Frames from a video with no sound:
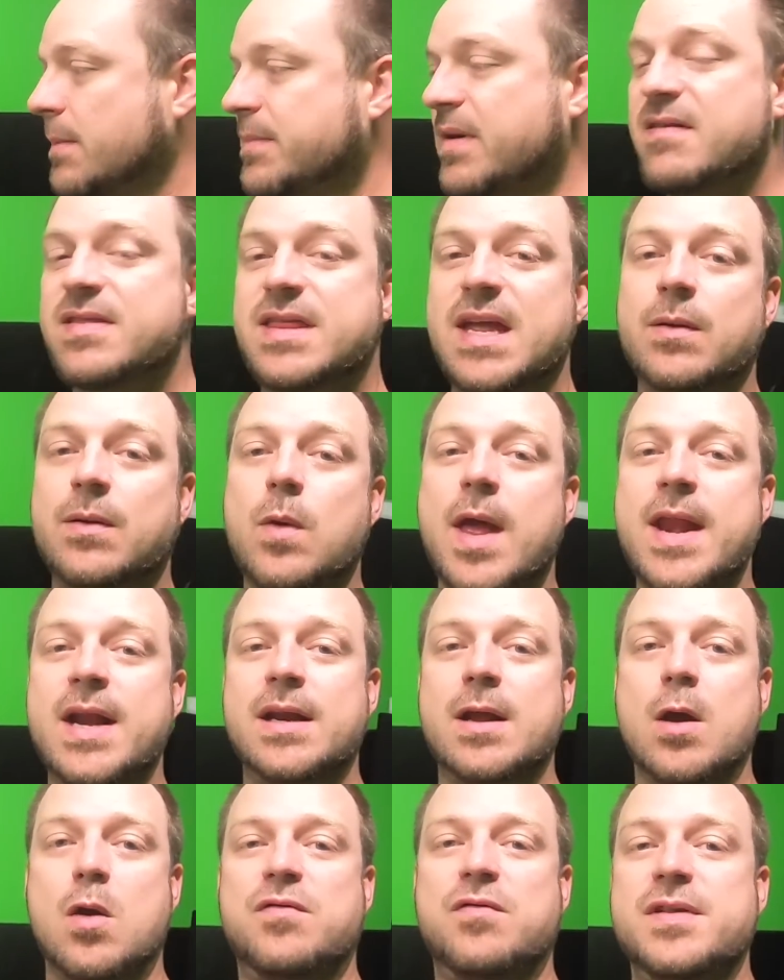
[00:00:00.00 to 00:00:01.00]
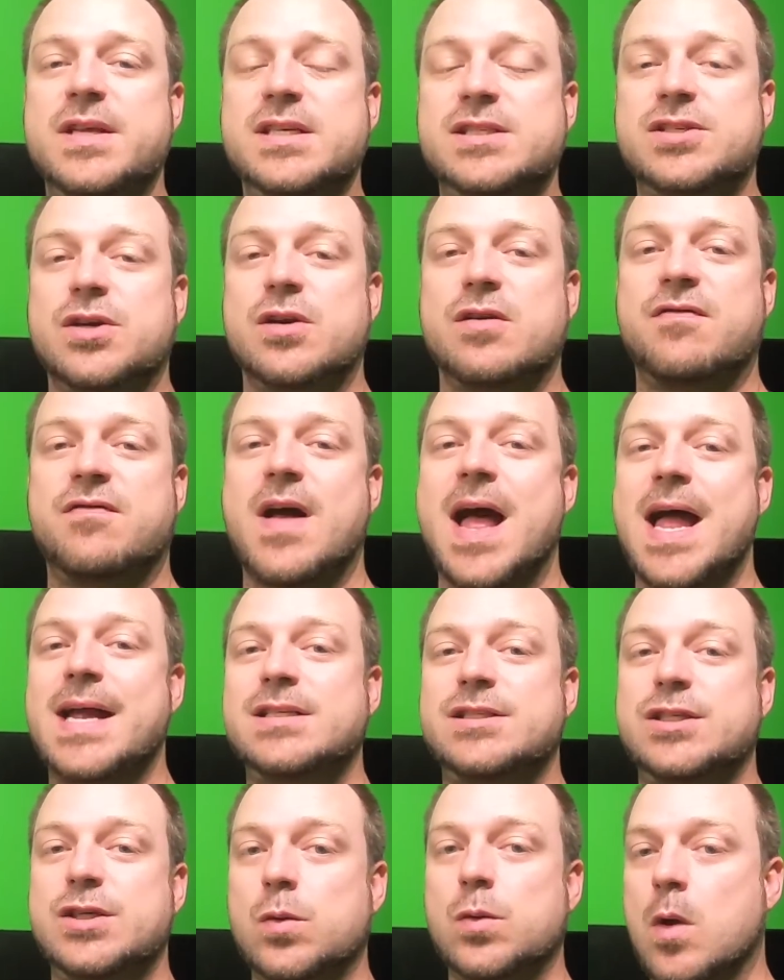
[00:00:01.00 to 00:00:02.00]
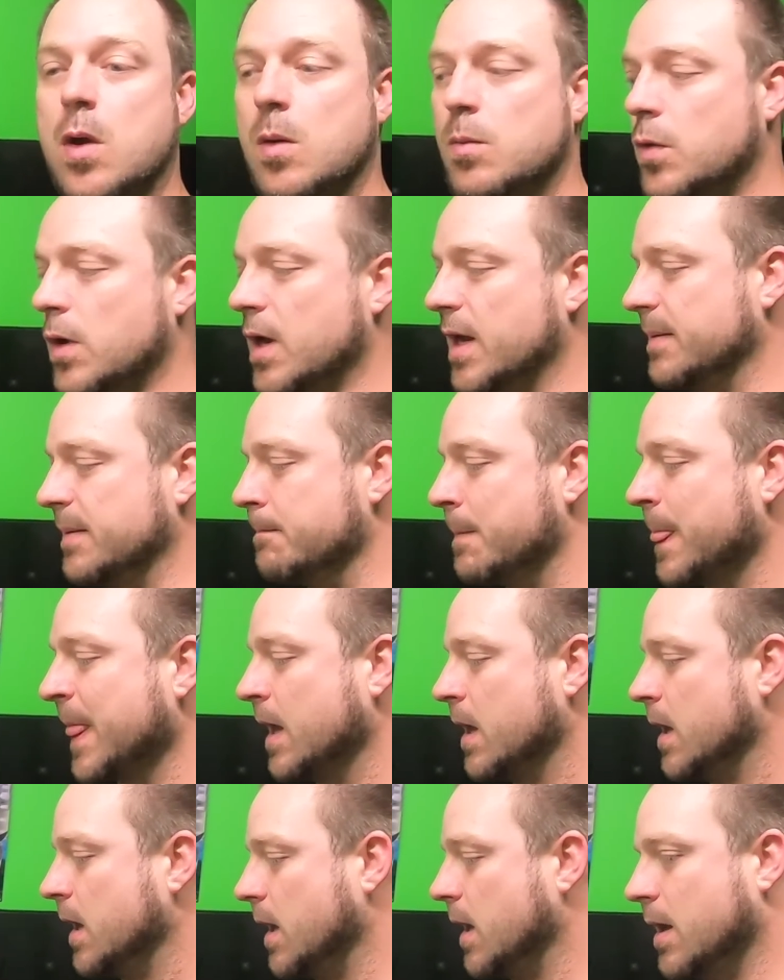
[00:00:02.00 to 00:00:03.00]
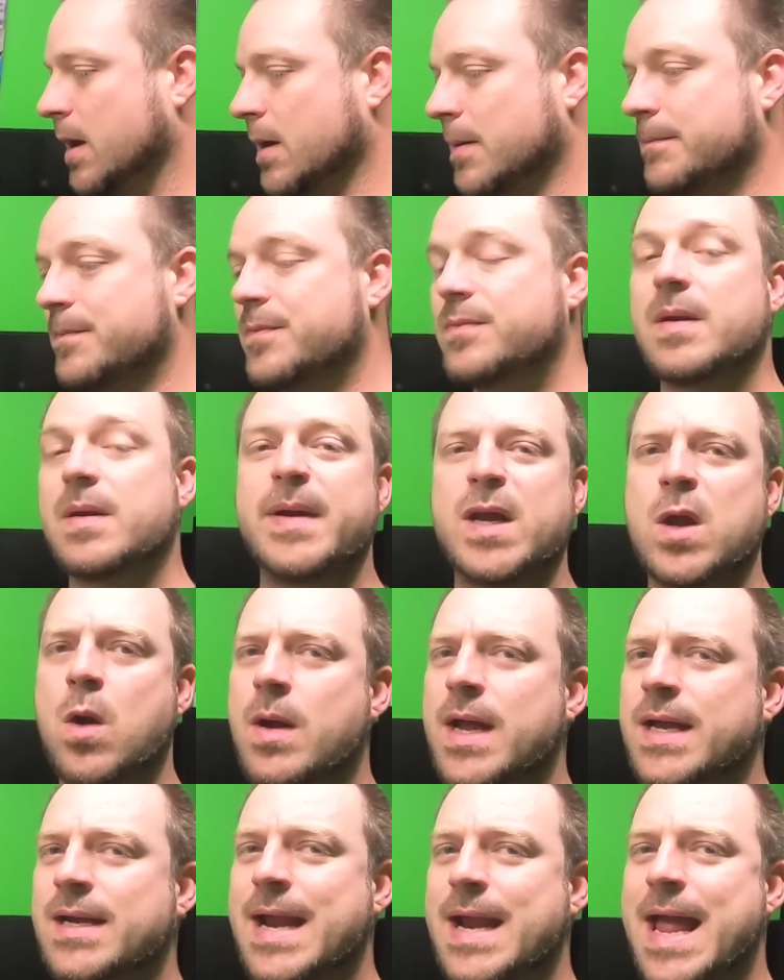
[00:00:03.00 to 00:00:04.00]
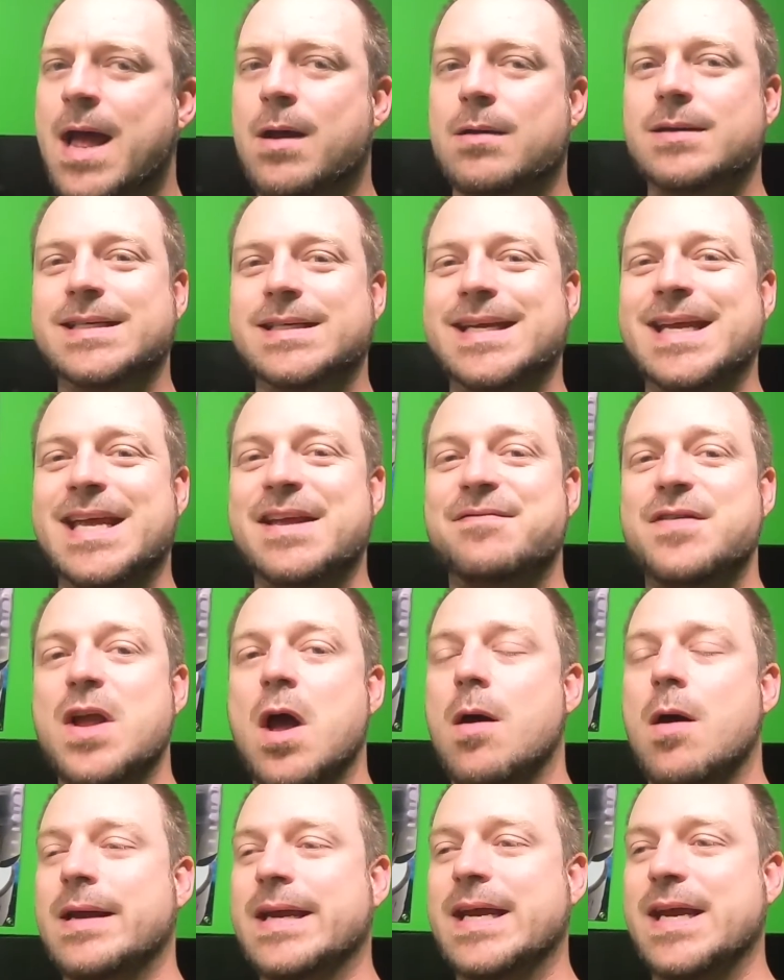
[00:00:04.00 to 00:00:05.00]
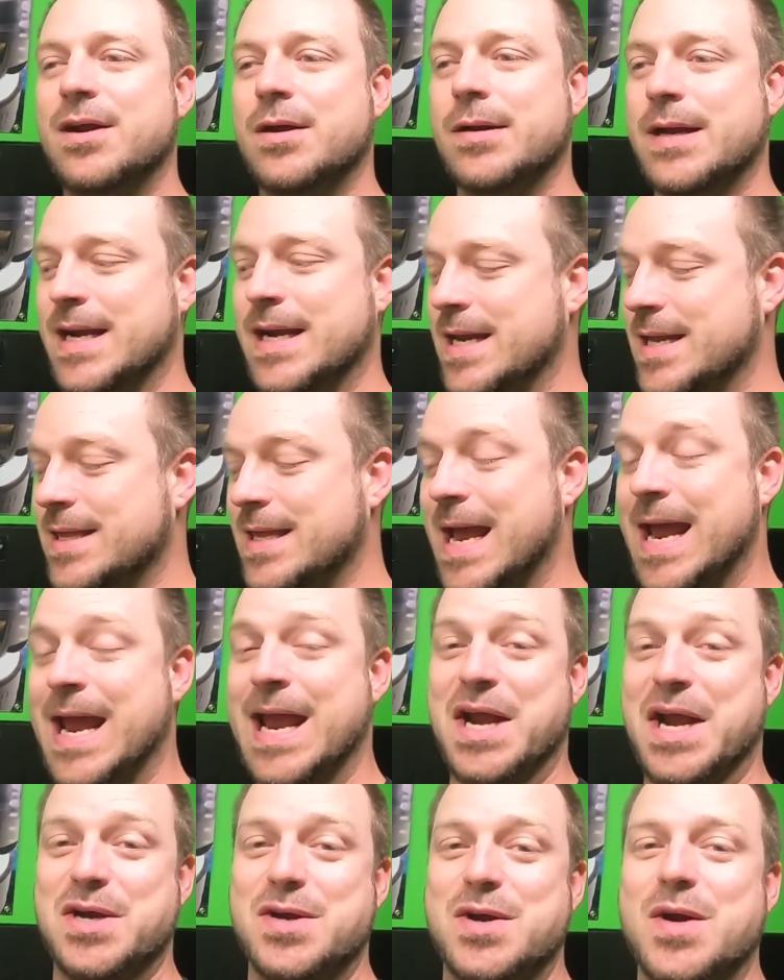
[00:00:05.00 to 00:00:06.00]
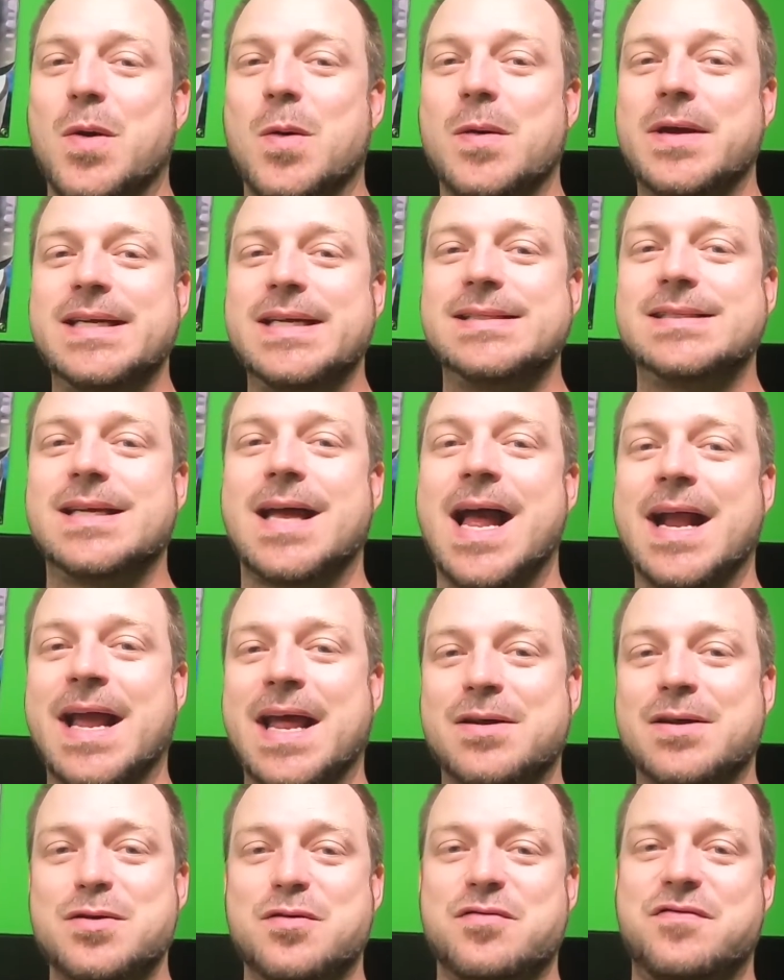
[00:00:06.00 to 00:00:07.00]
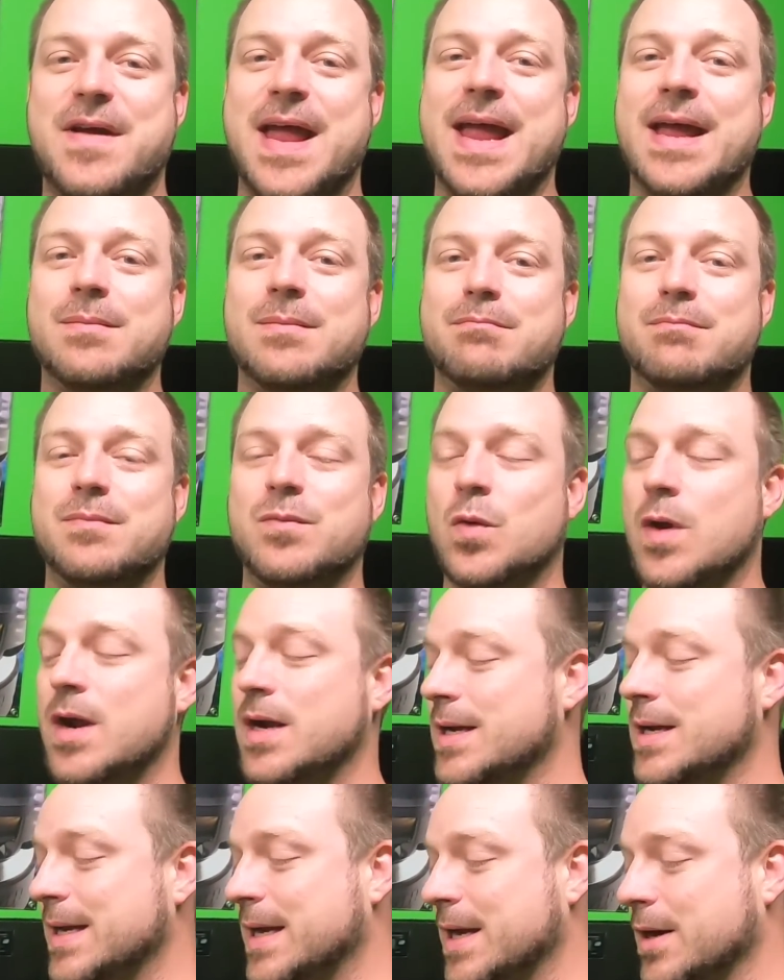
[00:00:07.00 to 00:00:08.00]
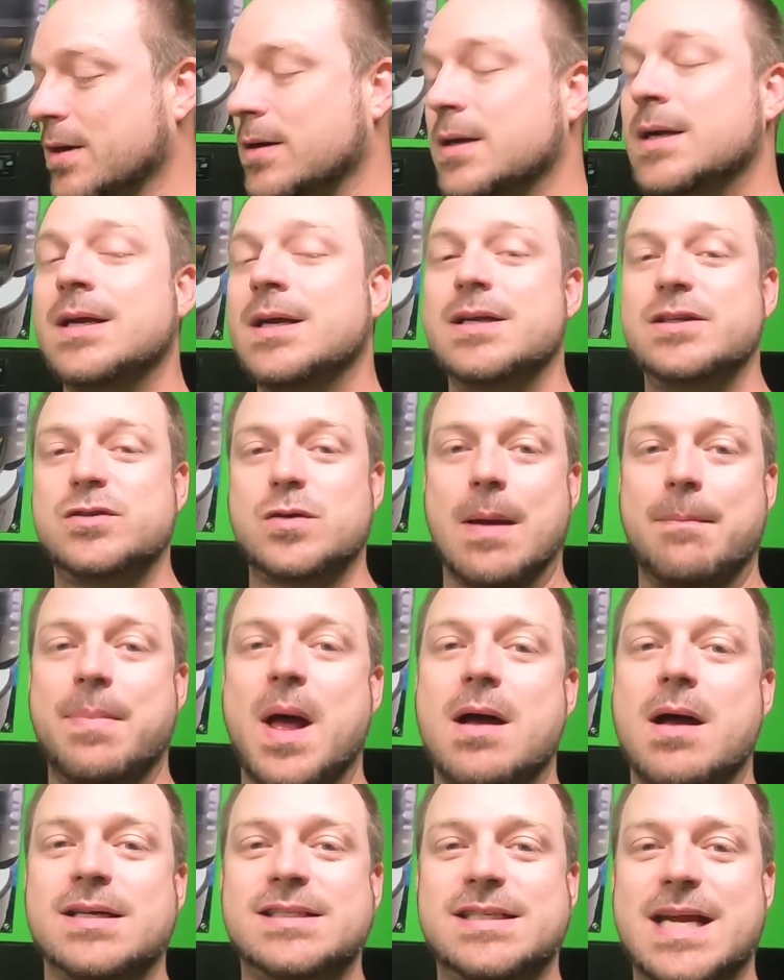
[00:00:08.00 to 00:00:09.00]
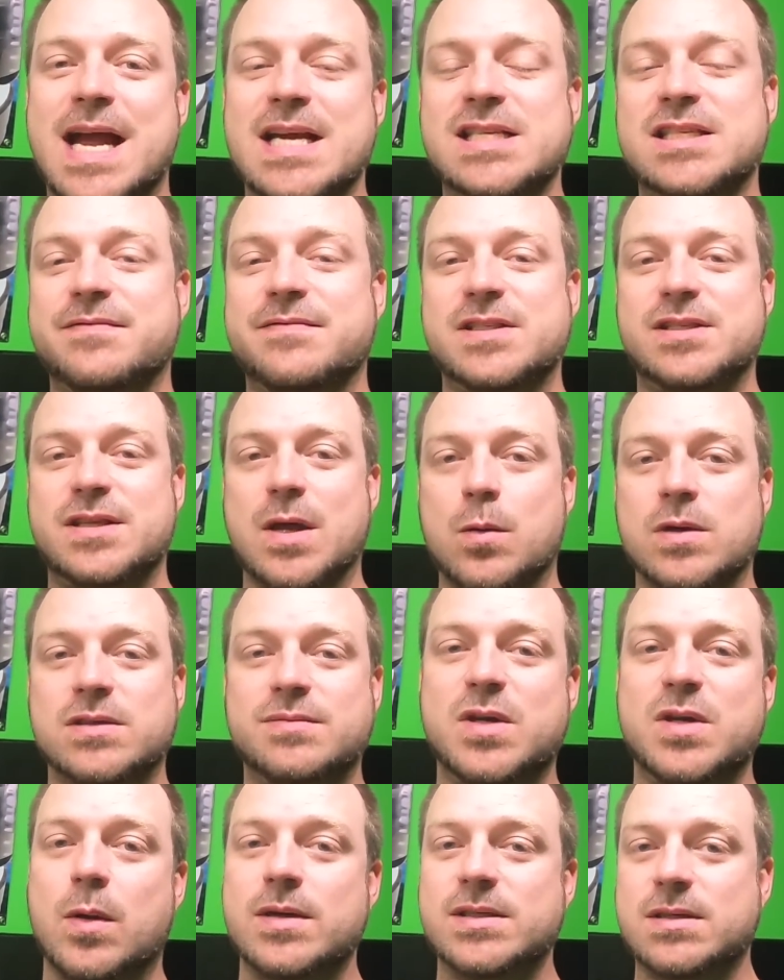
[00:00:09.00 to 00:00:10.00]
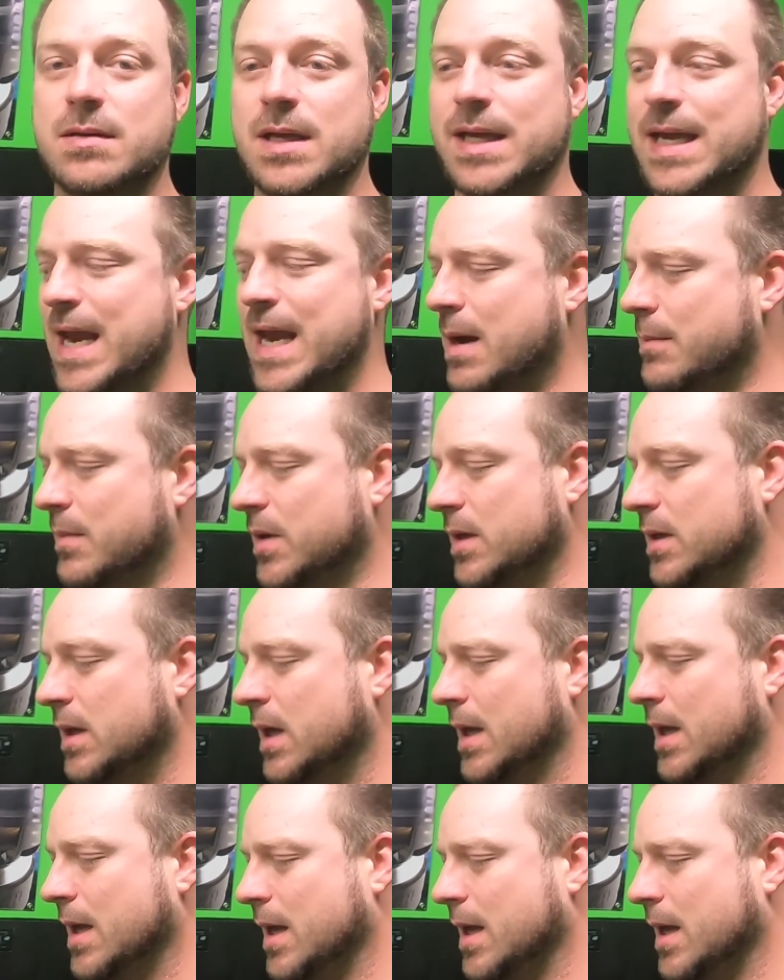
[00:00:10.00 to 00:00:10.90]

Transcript: up, everything ready to go for the certified 2 ohm run. Let me go ahead now. If y'all hear any air noise, I got a little fan running in here, so I apologize if it's throwing some noise on the camera.